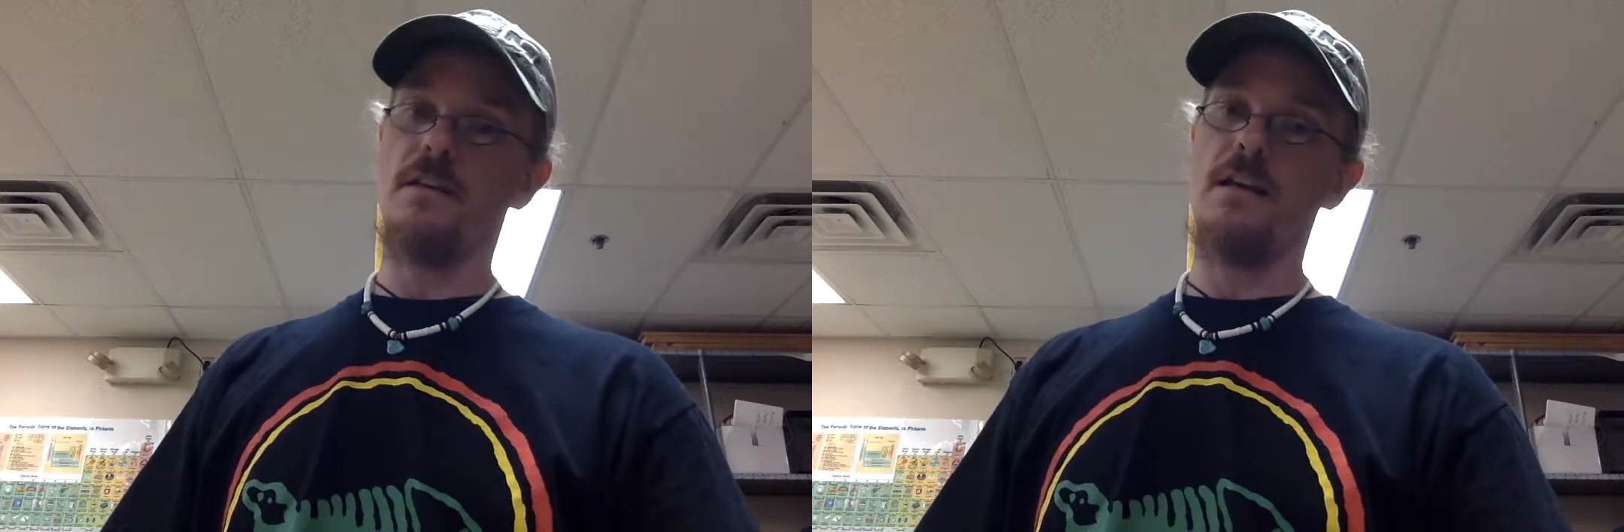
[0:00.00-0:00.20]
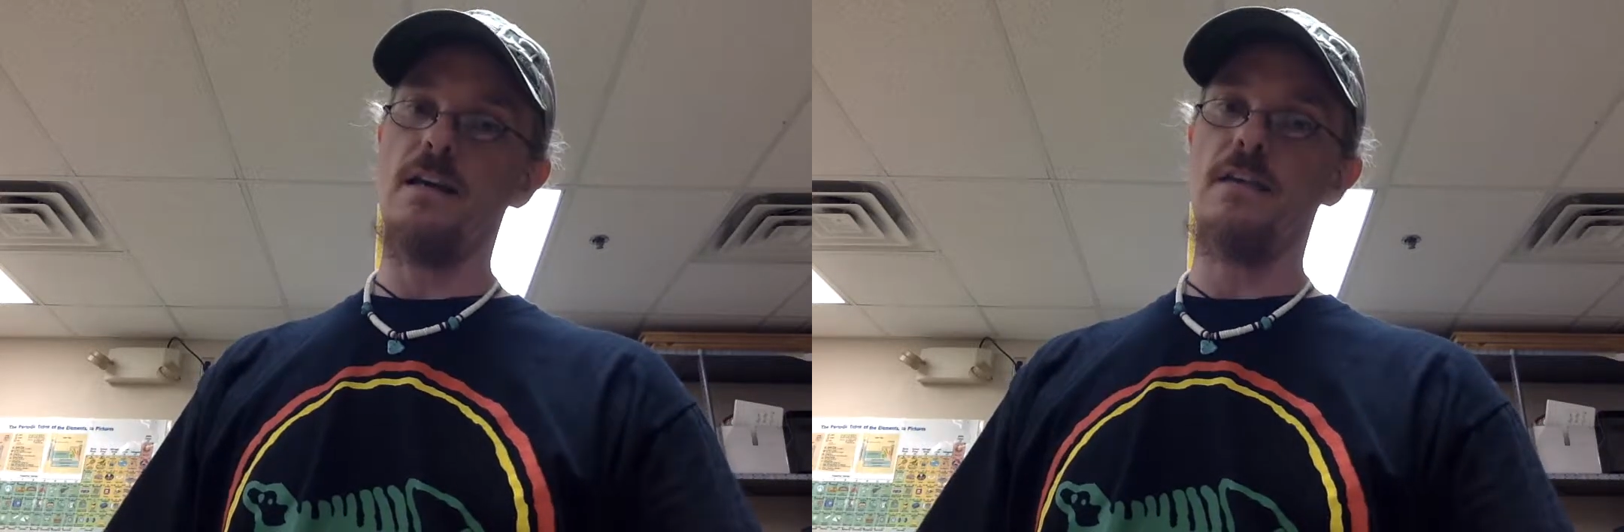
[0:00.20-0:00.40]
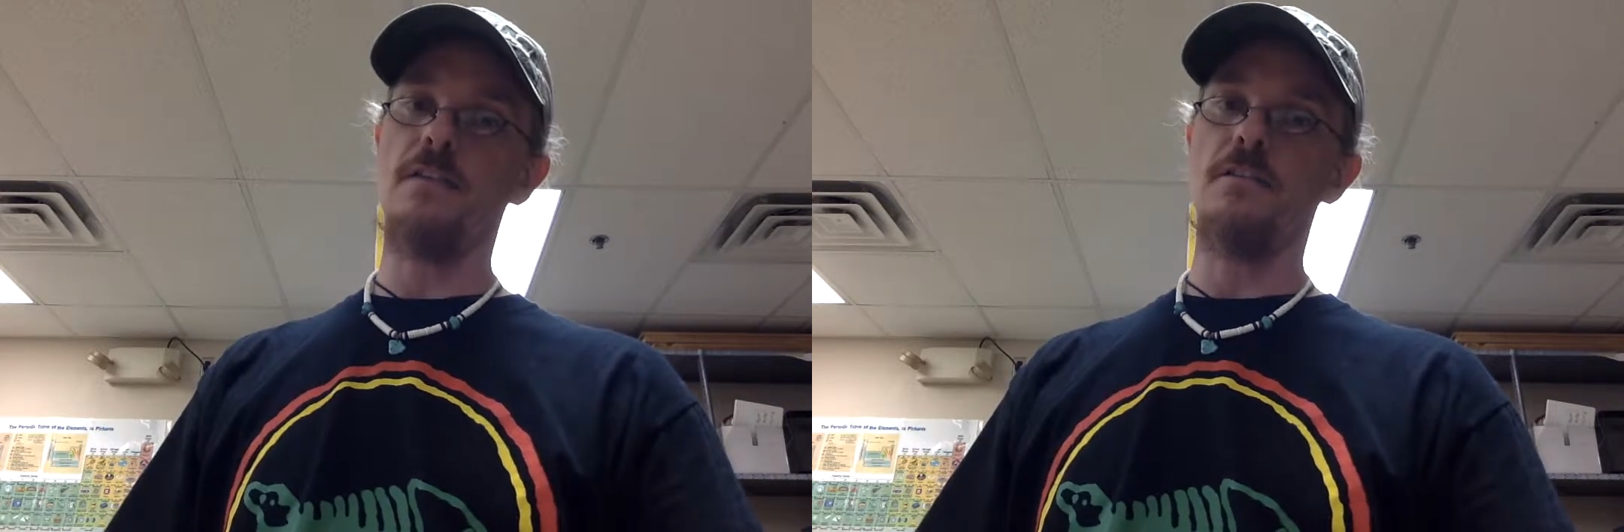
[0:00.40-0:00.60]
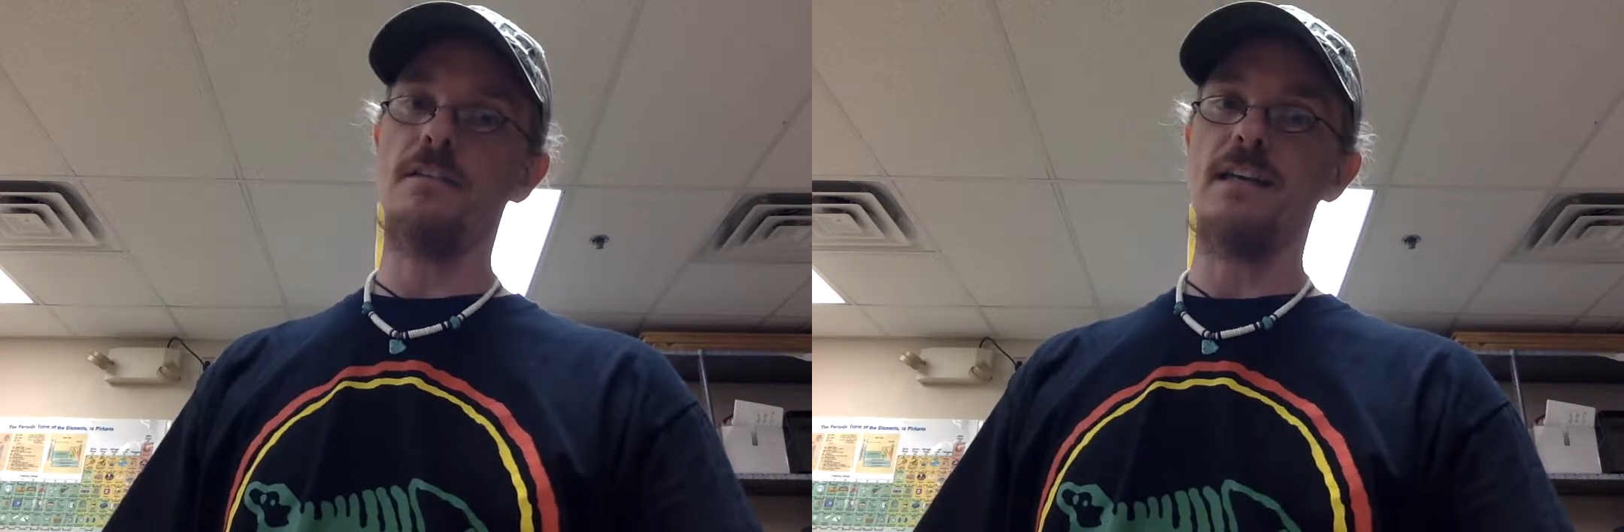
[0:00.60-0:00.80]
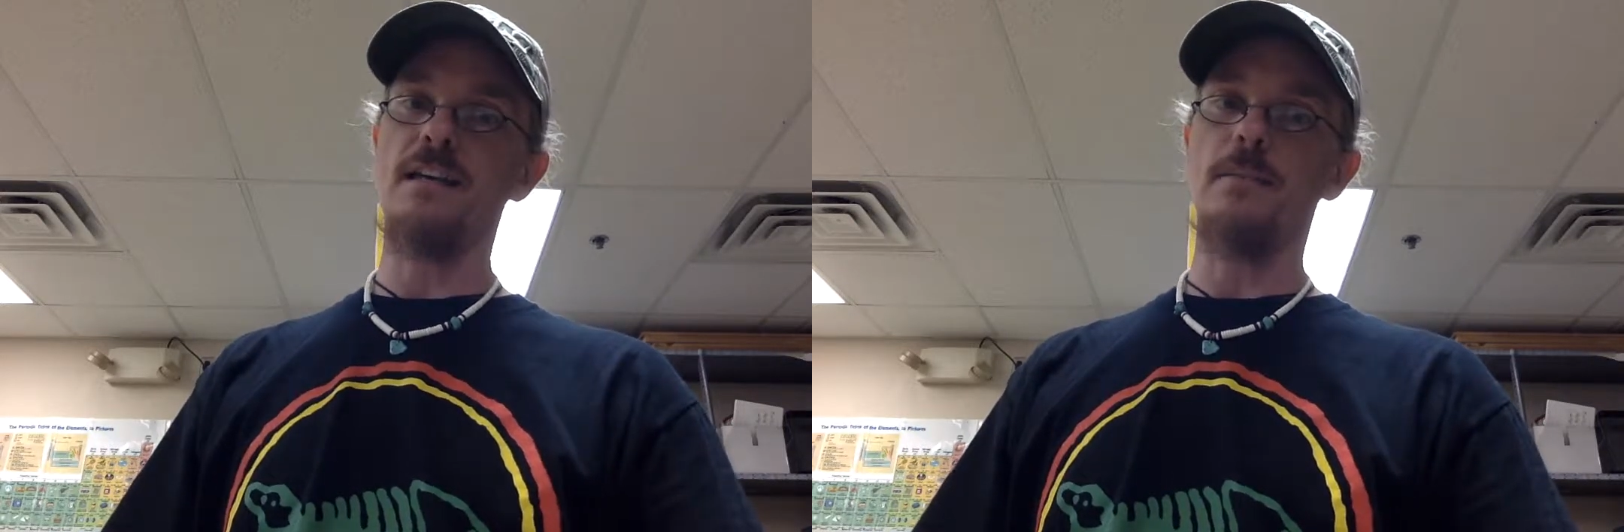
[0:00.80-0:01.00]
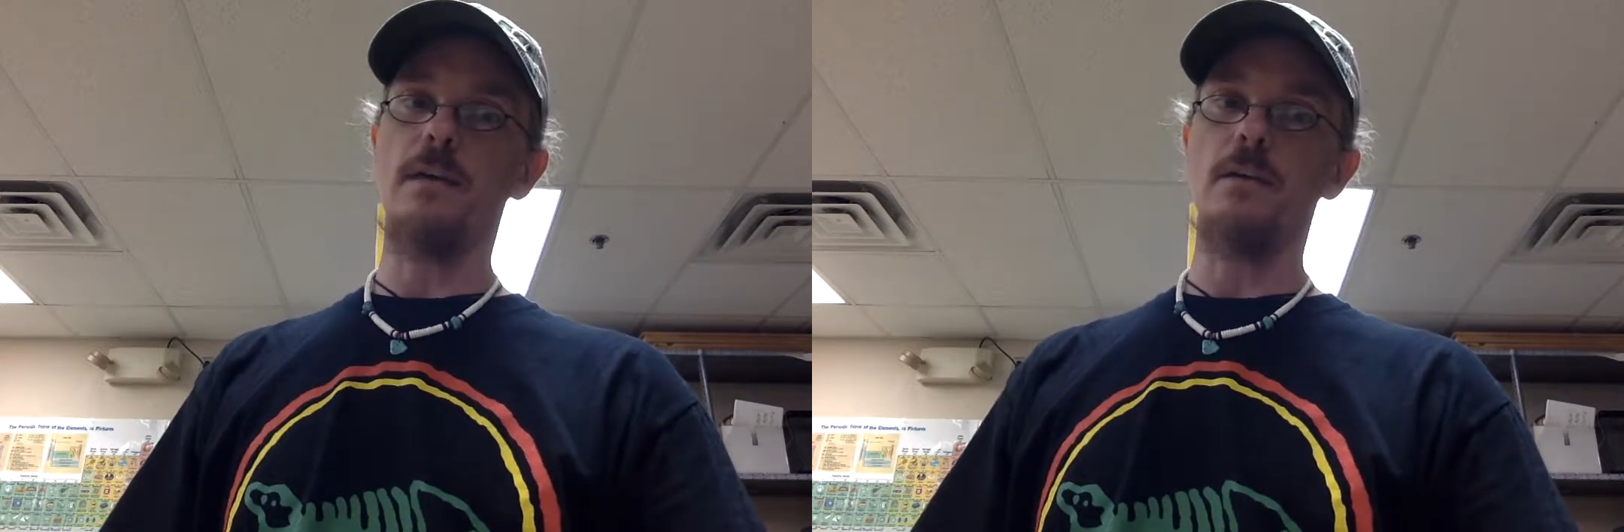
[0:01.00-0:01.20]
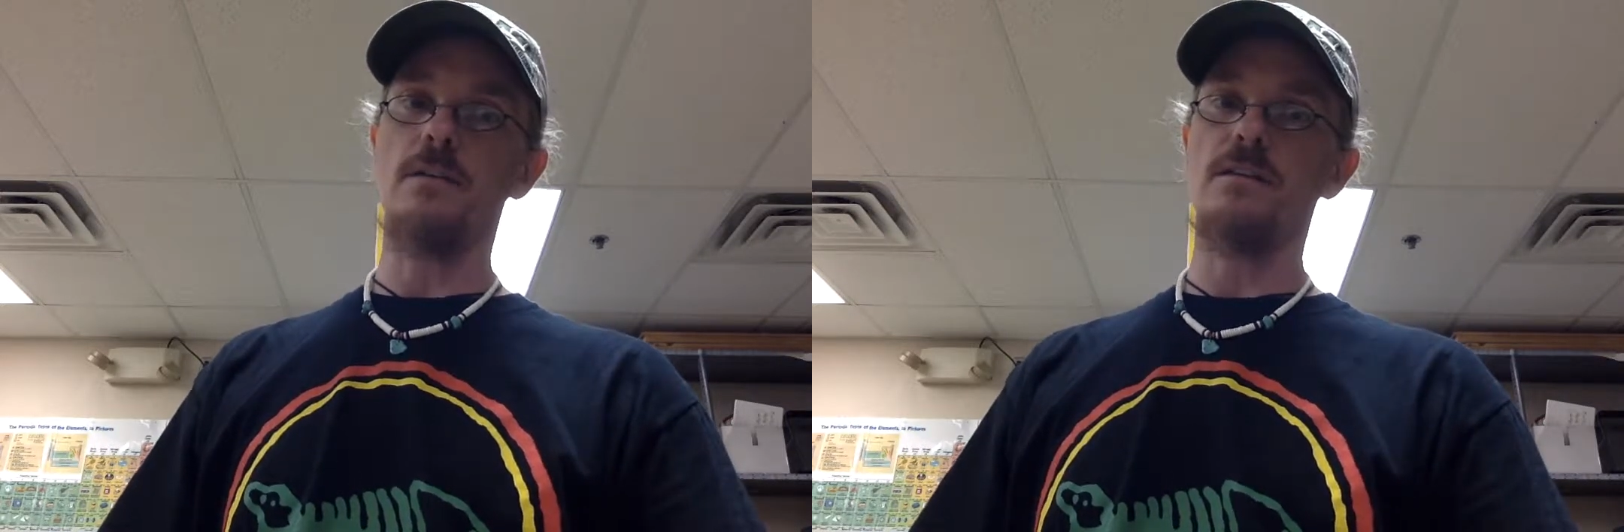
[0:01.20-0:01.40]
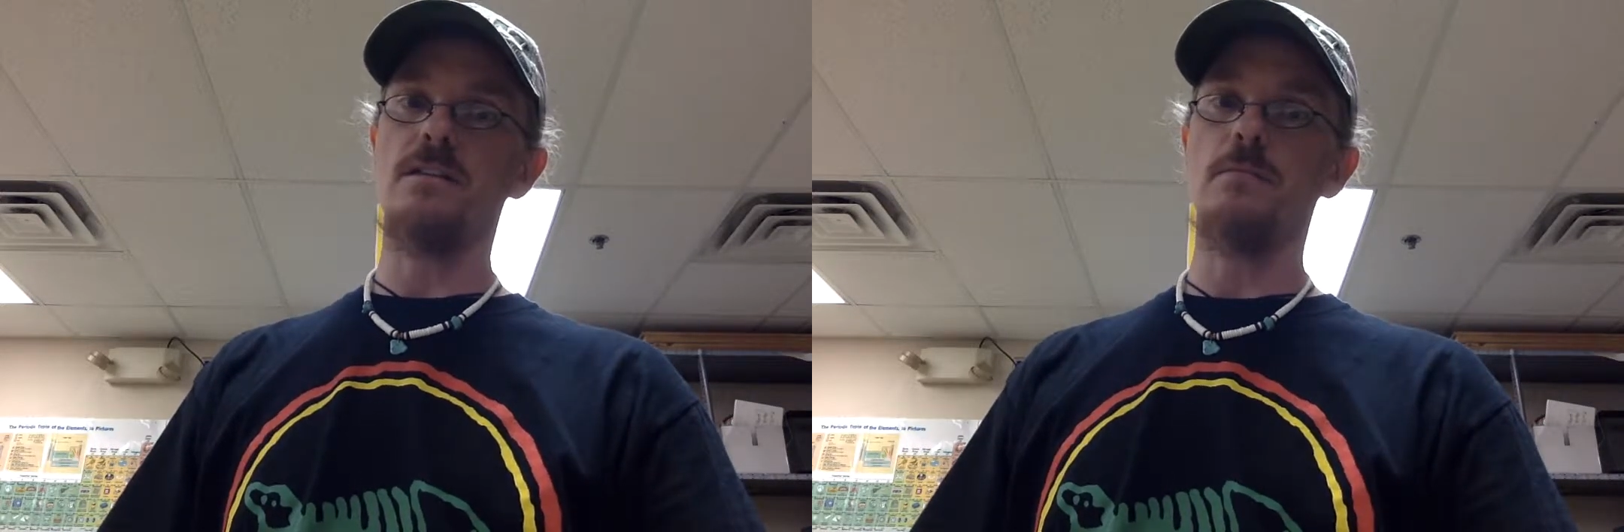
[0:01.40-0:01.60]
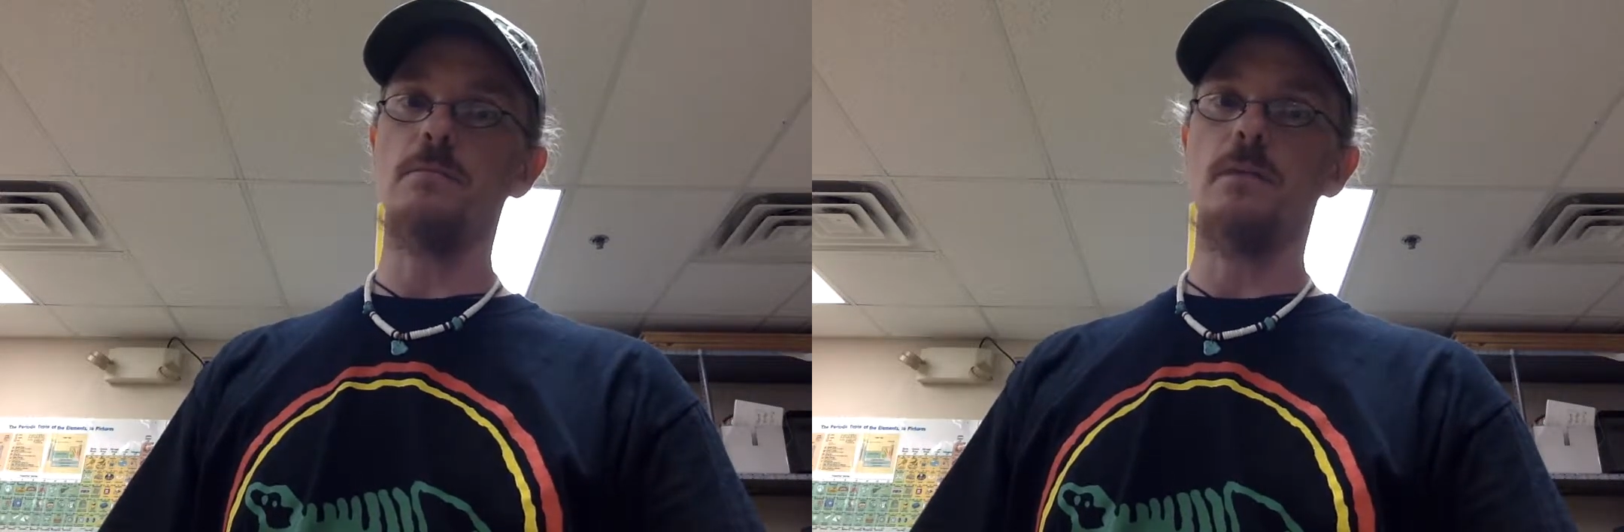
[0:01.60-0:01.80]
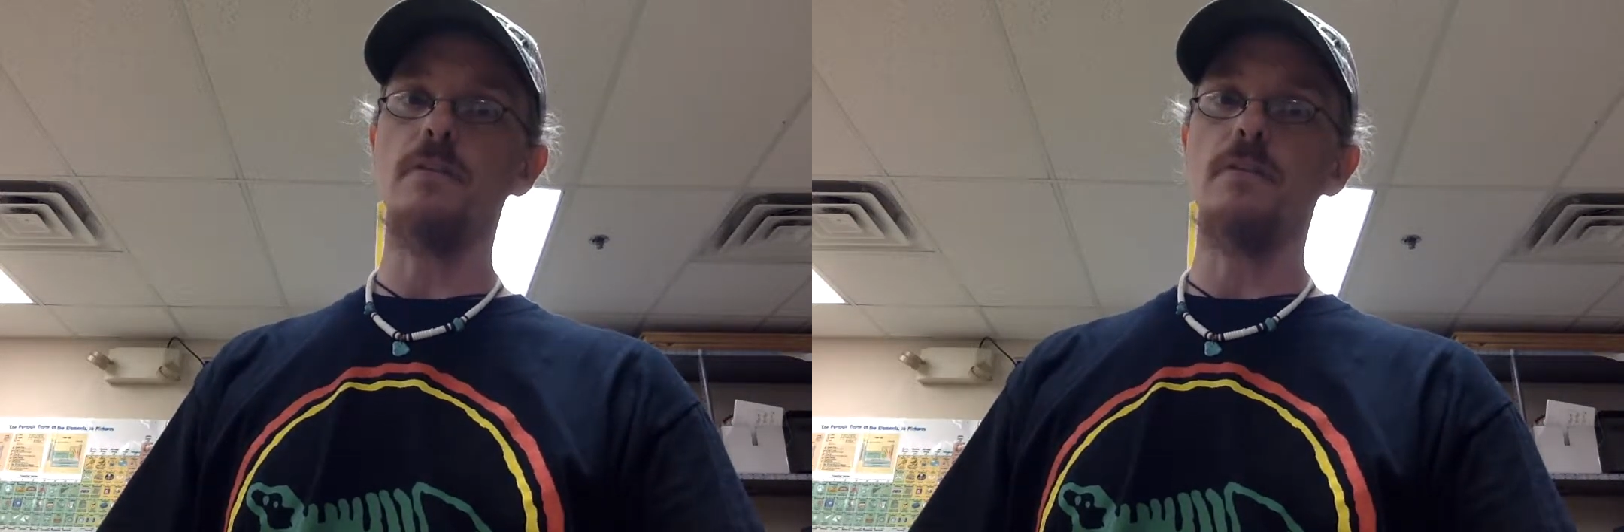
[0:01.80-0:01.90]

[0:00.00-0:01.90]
K here to tell you about some